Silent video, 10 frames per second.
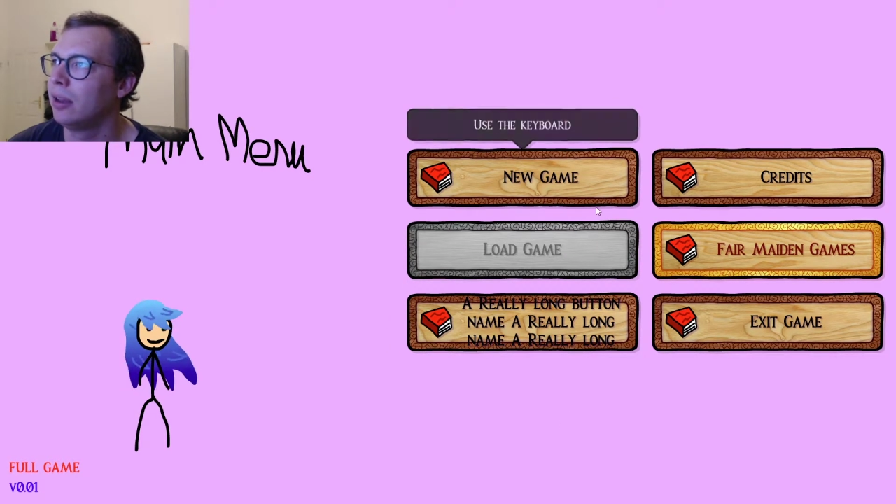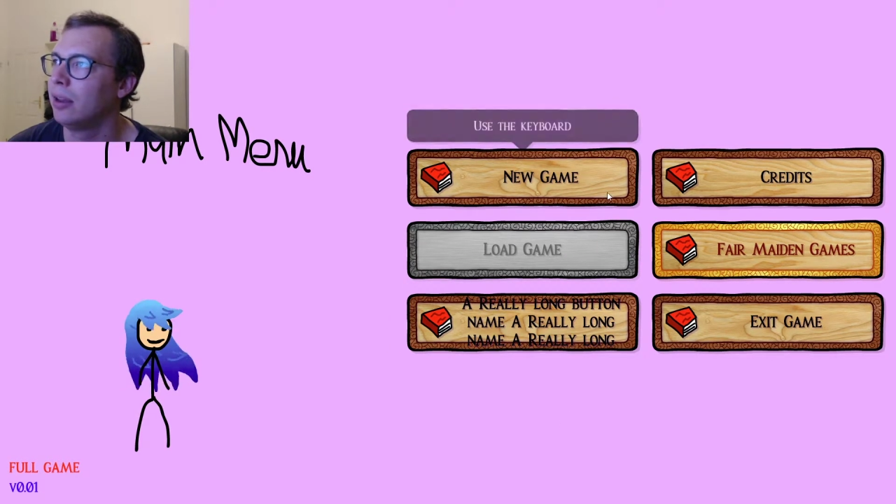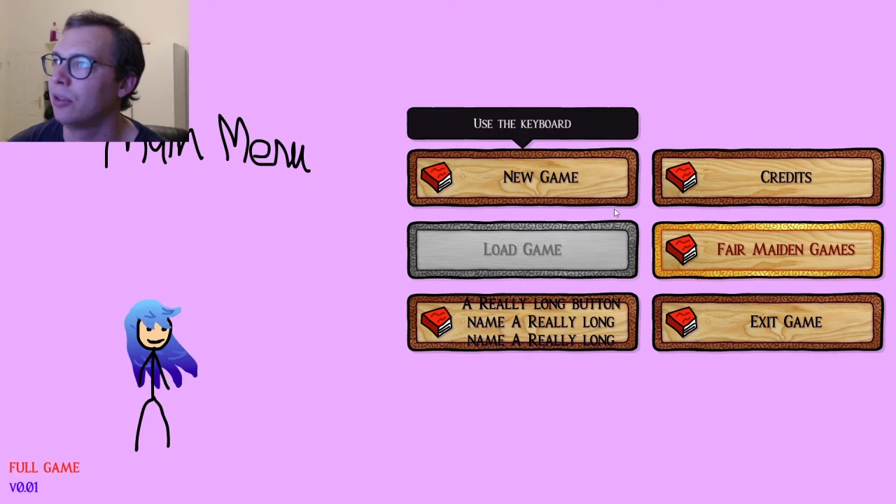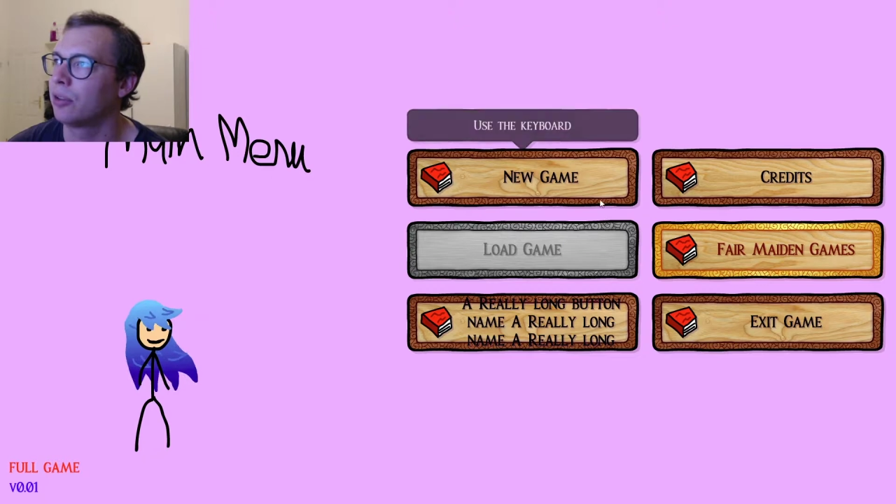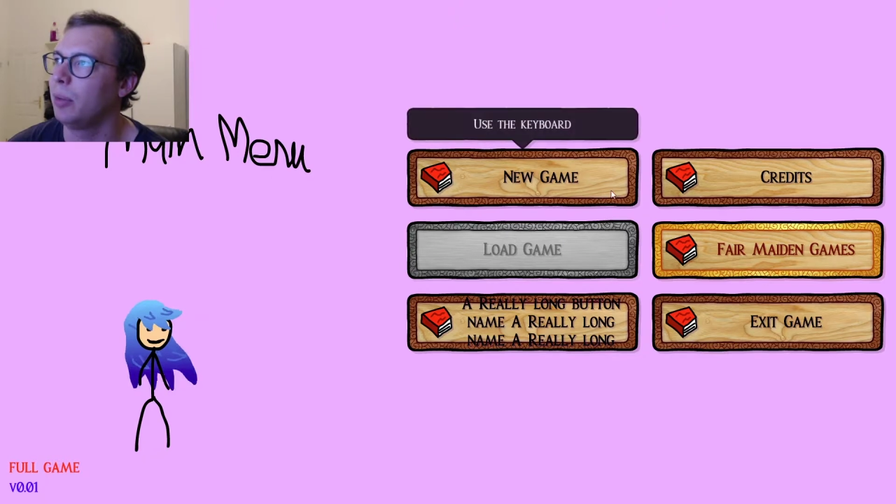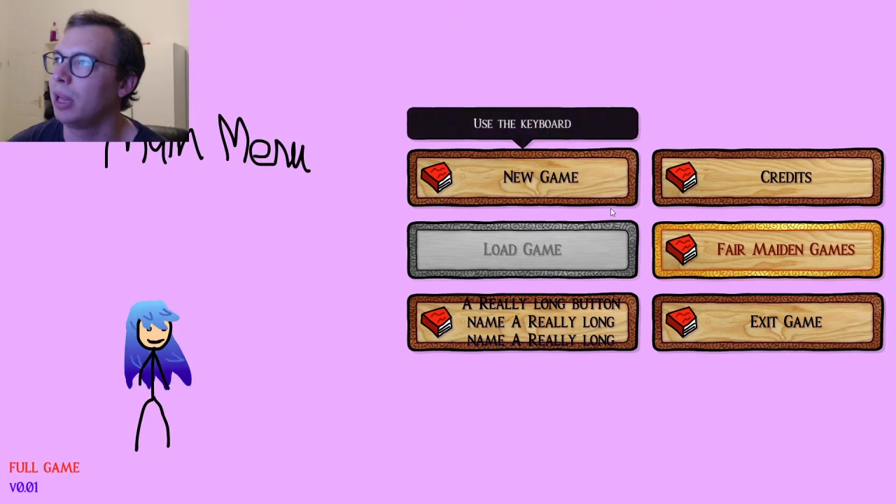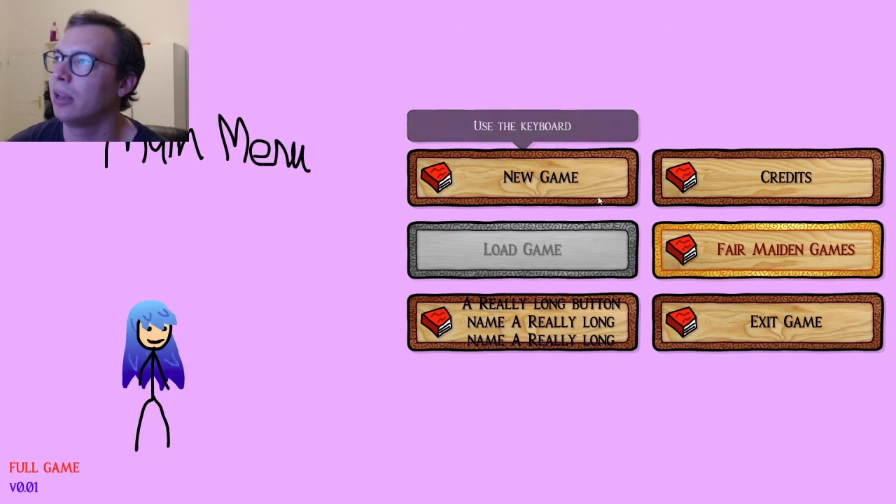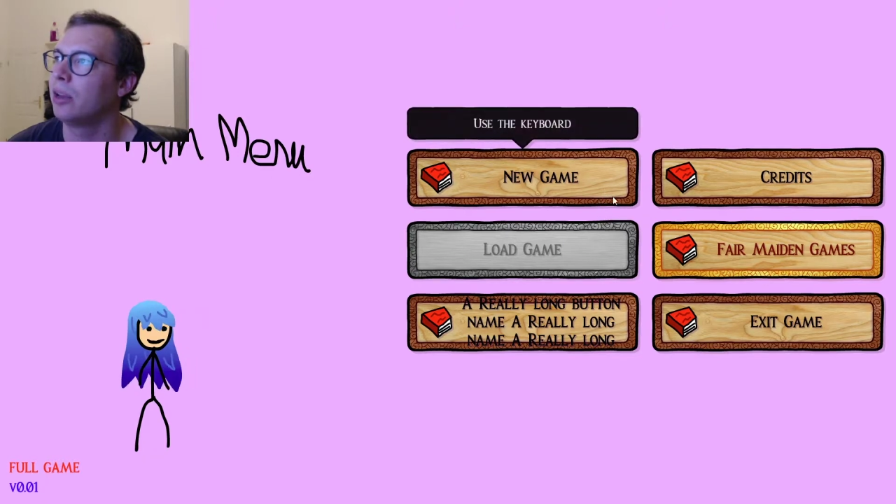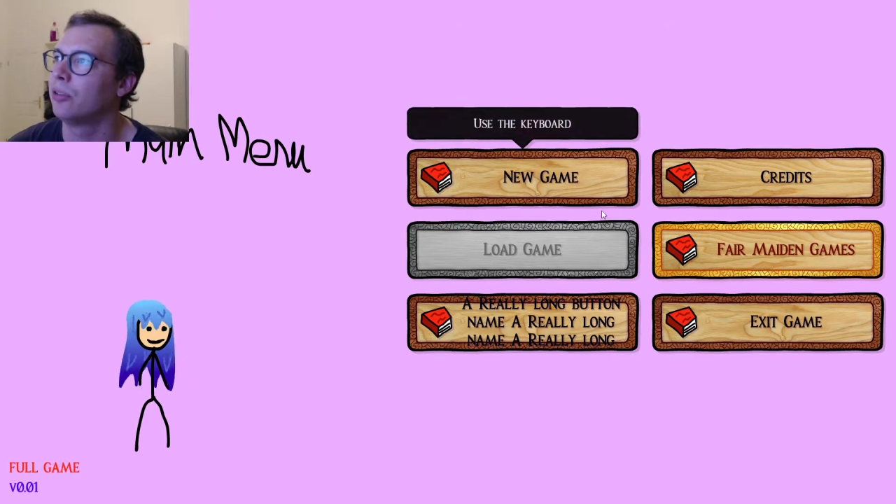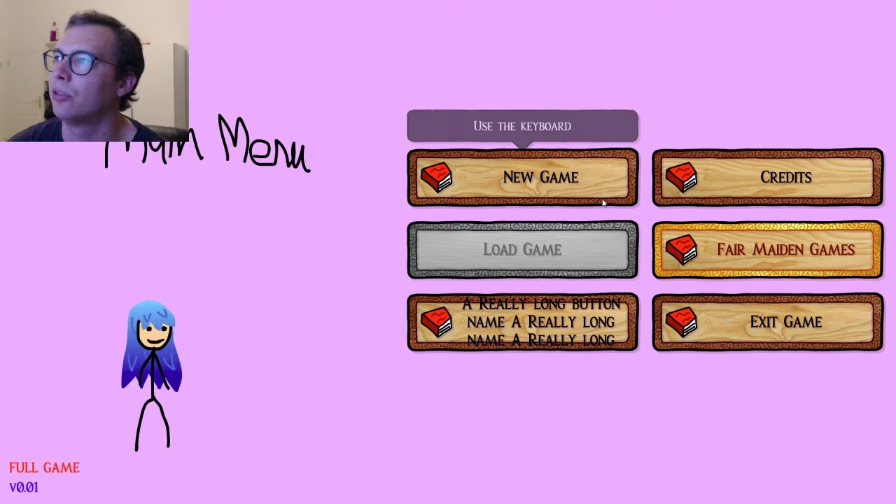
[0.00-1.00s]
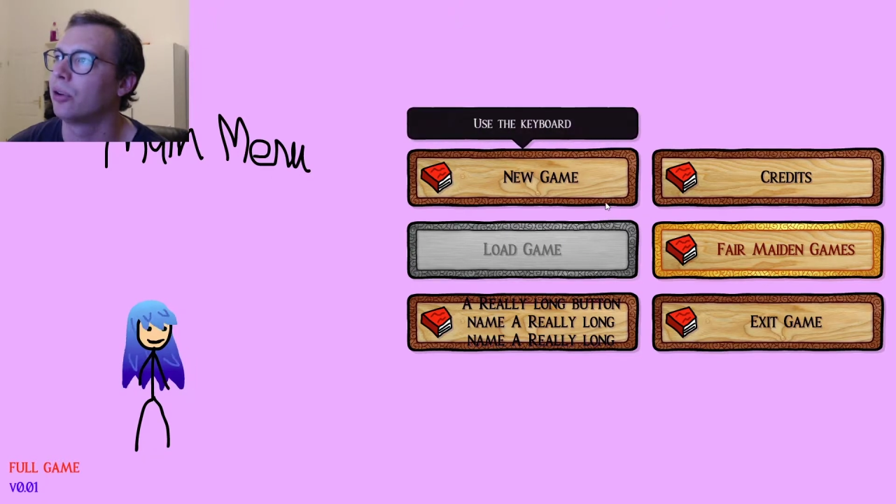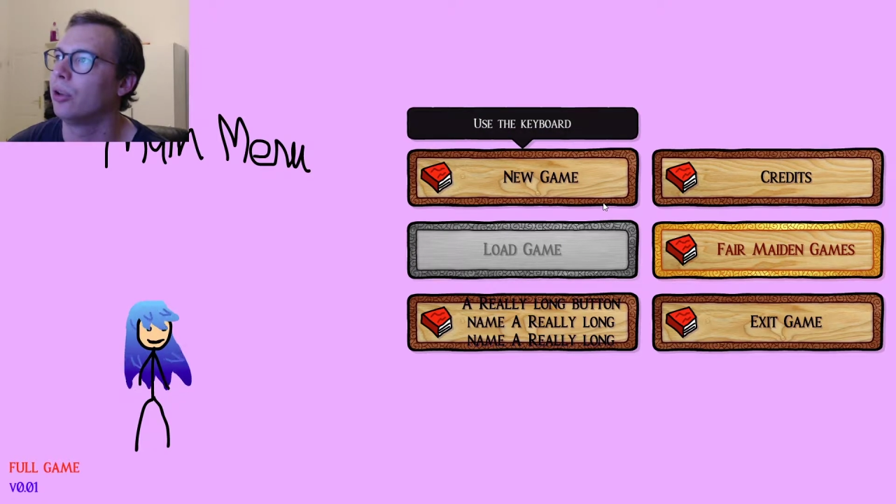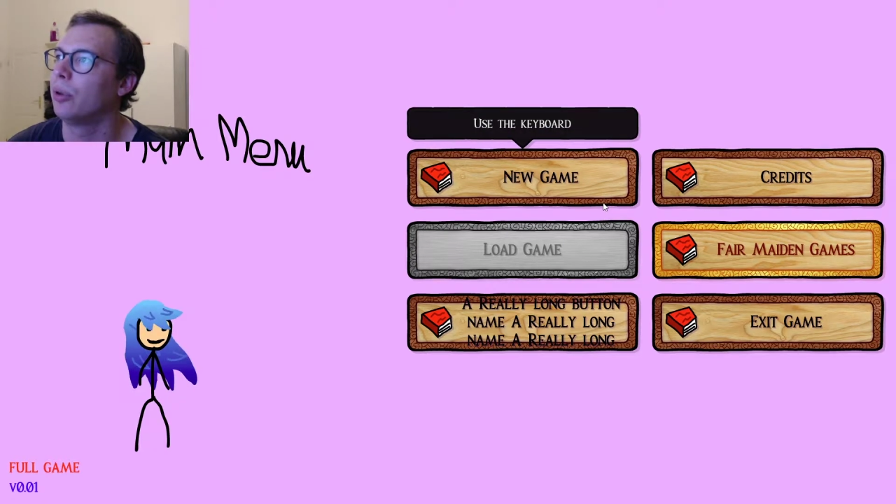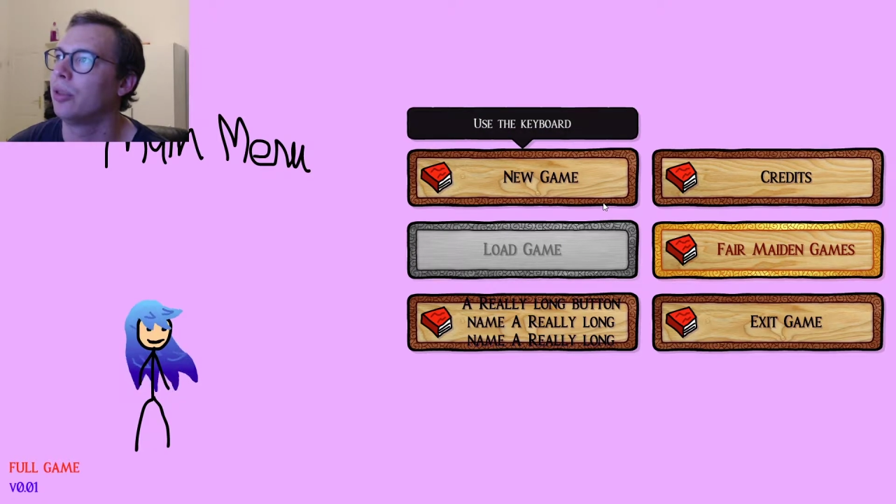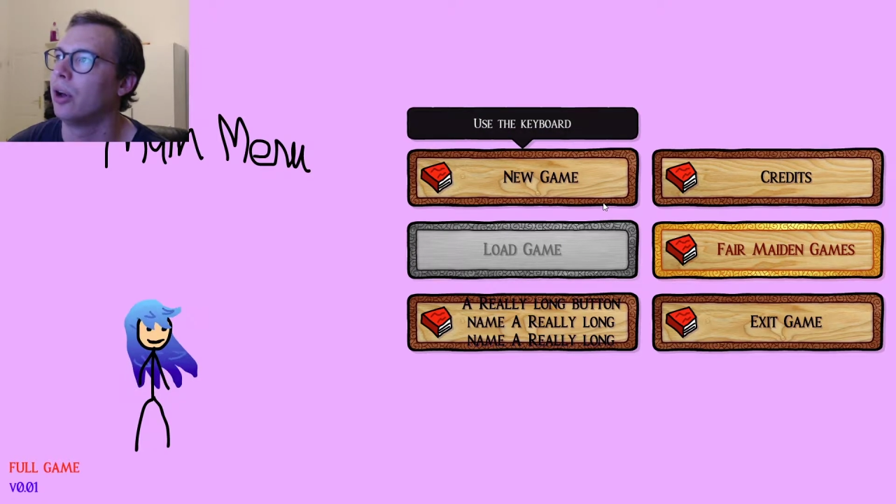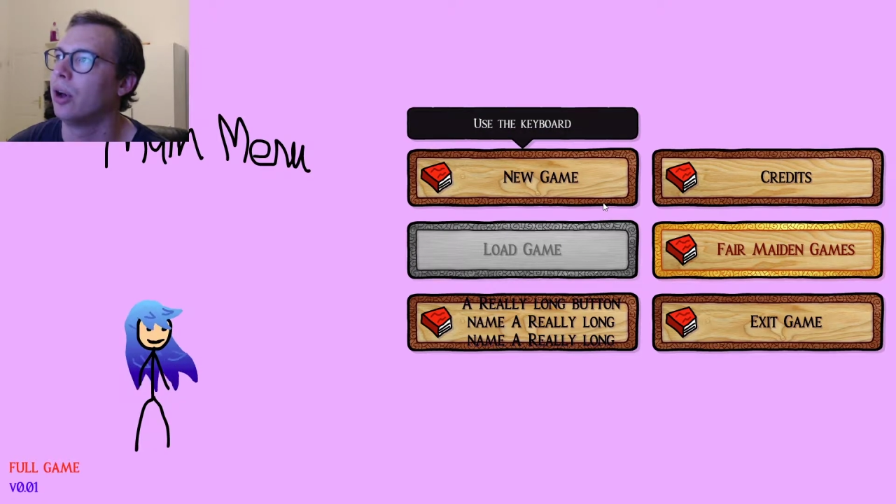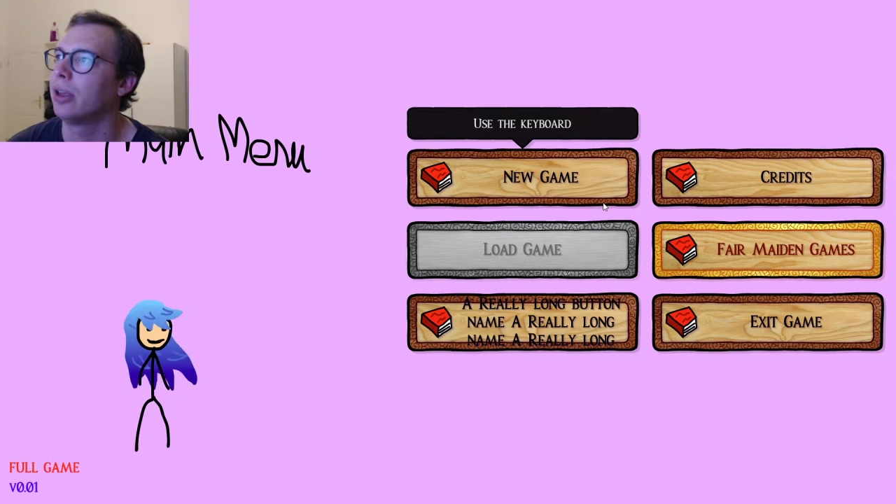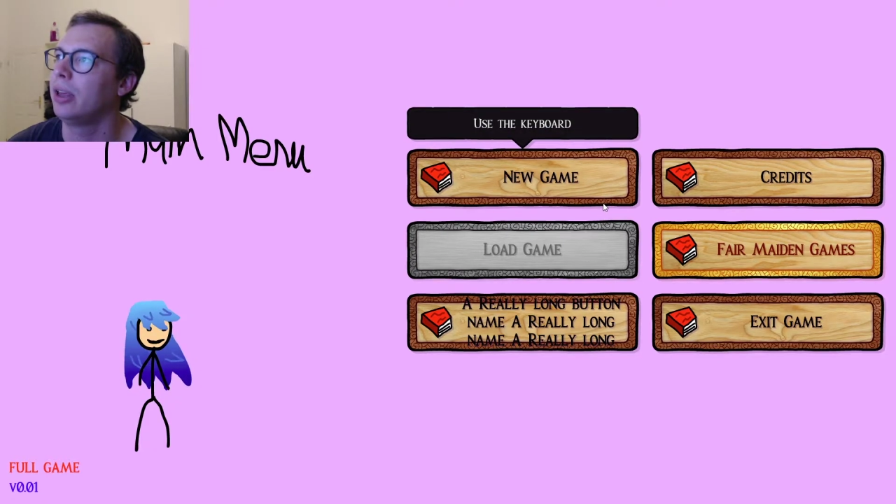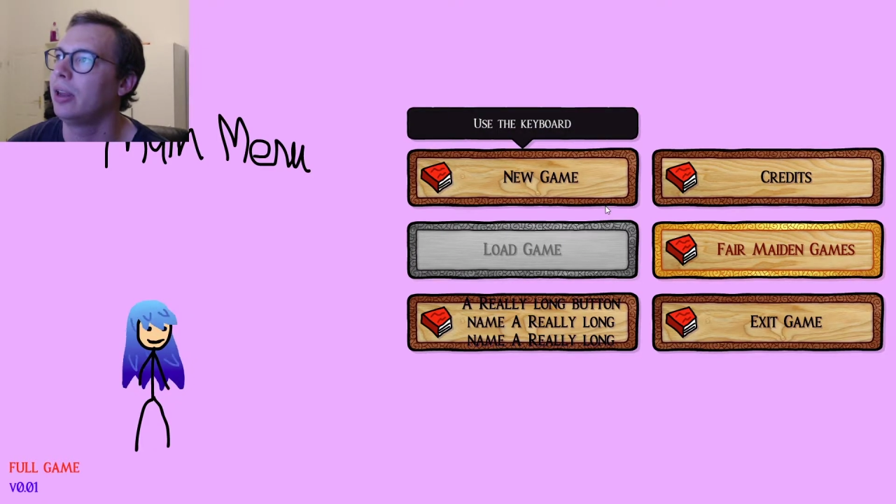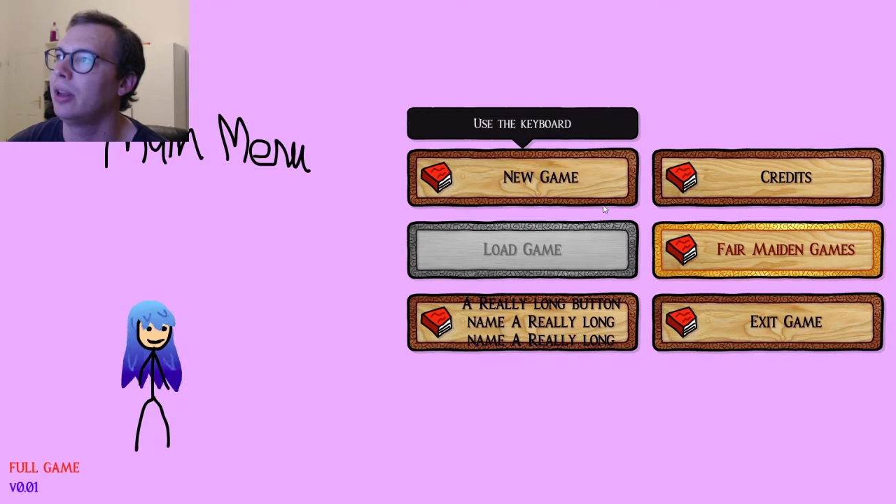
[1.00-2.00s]
There's going to be like a little circle with a
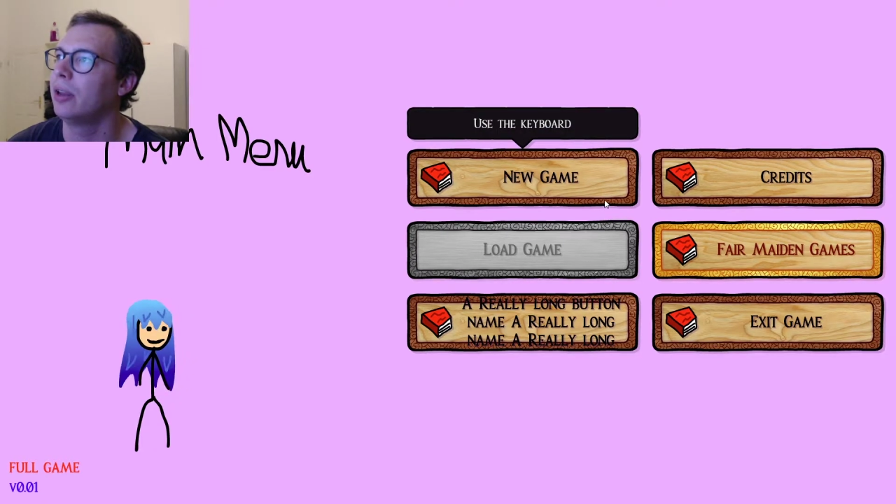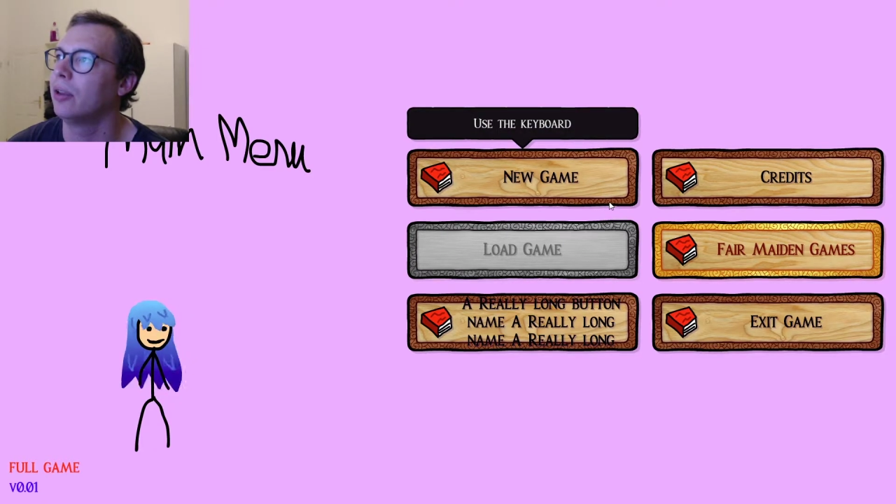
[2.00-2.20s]
hotkey in it.